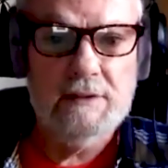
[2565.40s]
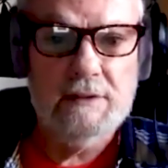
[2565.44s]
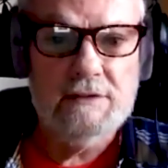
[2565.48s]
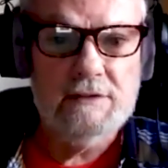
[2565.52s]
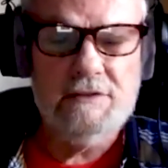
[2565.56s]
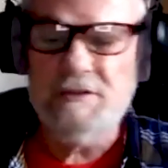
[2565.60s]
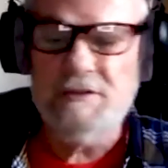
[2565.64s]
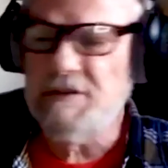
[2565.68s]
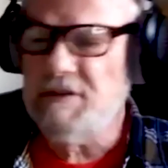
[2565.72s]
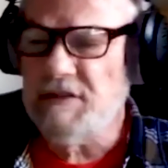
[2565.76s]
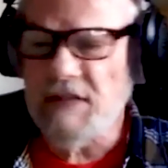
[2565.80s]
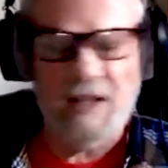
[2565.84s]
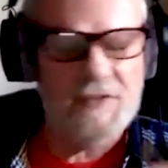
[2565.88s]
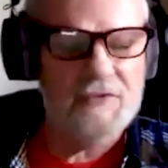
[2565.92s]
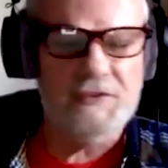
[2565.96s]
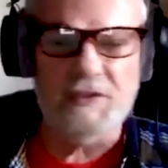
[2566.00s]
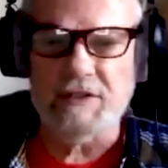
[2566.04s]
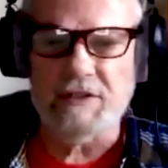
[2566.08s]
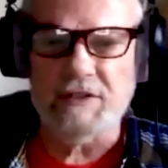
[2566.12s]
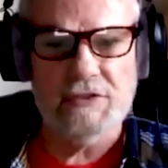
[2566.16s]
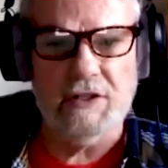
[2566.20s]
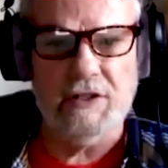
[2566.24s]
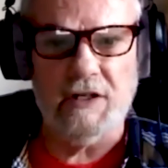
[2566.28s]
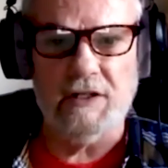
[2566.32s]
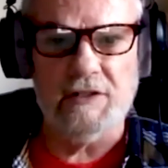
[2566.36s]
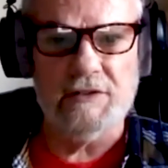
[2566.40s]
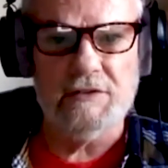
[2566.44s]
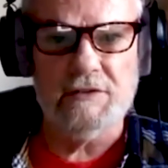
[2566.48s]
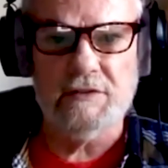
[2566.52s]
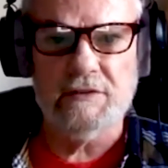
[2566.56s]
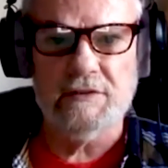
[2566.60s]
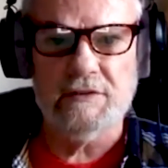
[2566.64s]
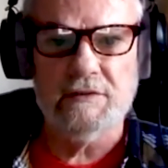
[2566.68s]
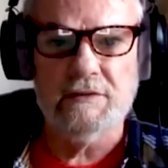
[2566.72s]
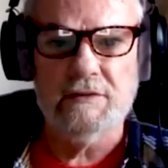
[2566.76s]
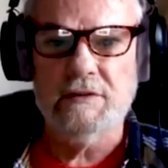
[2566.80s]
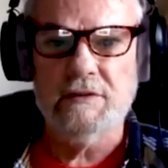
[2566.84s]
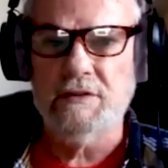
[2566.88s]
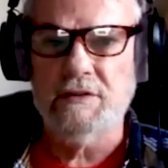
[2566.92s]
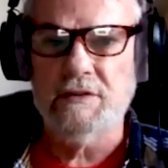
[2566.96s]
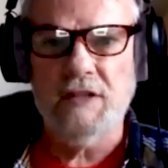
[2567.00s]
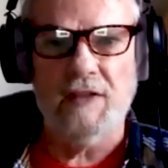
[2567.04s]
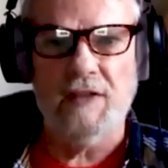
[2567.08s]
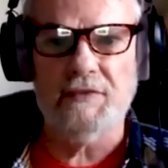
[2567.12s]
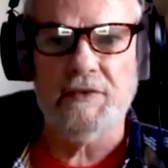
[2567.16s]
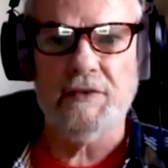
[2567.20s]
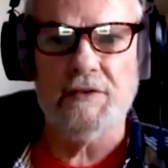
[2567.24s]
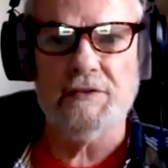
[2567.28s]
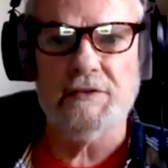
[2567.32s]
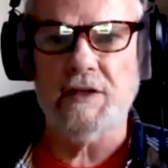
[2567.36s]
Wow. Nothing changed.
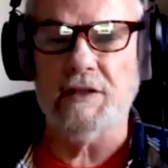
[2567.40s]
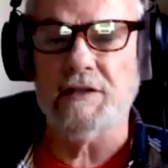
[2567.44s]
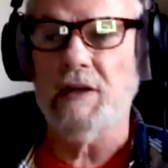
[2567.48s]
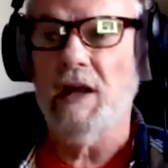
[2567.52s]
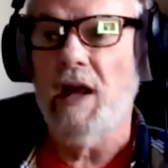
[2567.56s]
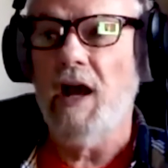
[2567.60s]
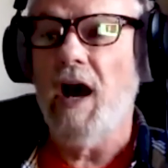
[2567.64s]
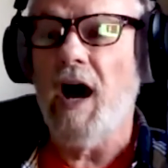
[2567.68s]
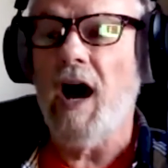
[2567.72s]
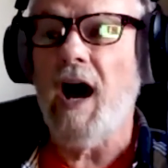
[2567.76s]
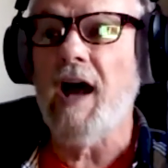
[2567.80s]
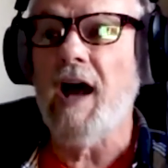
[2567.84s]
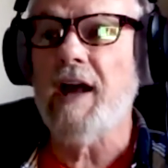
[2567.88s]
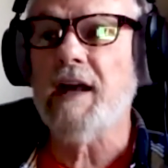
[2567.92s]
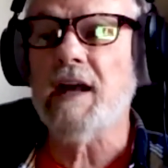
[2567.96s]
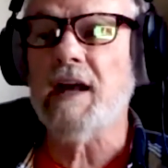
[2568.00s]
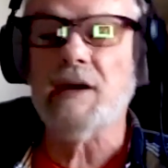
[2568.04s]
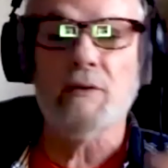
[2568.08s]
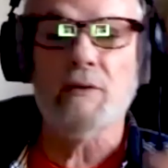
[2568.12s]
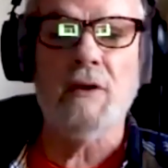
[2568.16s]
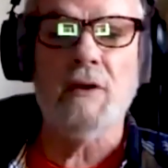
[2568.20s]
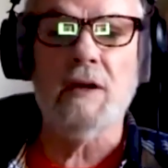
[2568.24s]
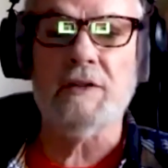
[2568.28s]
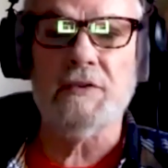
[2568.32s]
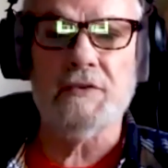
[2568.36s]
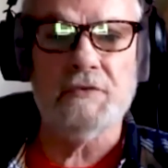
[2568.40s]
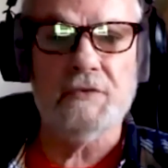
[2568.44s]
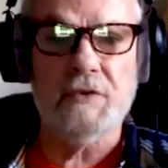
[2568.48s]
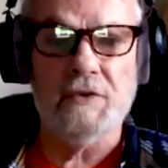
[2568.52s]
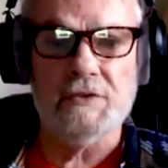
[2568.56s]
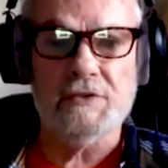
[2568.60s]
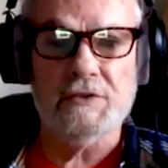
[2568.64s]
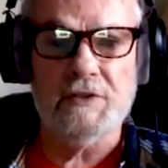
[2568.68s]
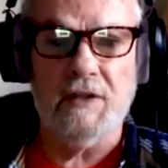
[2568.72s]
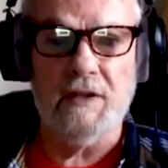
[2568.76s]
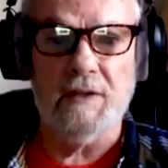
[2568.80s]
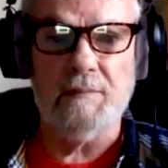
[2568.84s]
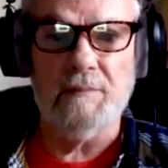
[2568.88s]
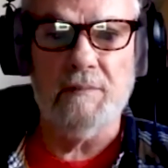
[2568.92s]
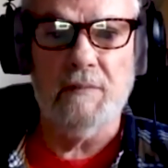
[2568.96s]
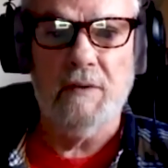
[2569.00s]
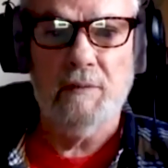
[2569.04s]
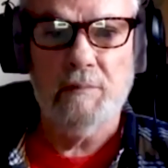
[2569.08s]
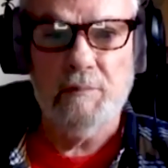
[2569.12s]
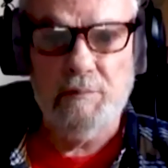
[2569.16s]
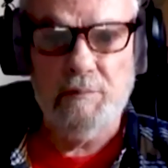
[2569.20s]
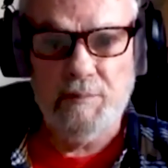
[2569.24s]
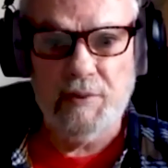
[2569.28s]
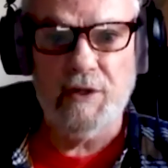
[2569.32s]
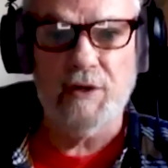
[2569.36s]
Nothing wow. changed. I got it right the first time,
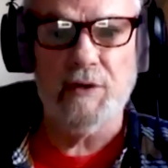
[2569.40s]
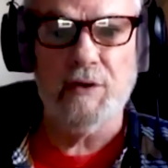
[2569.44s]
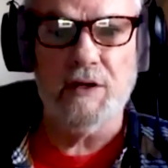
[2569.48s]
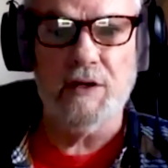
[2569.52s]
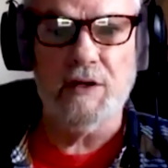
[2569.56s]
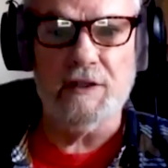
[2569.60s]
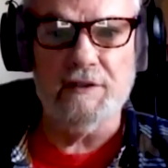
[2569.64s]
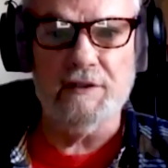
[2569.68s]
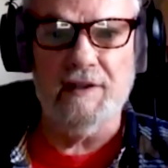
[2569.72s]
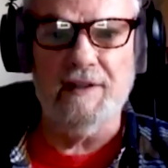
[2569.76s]
period.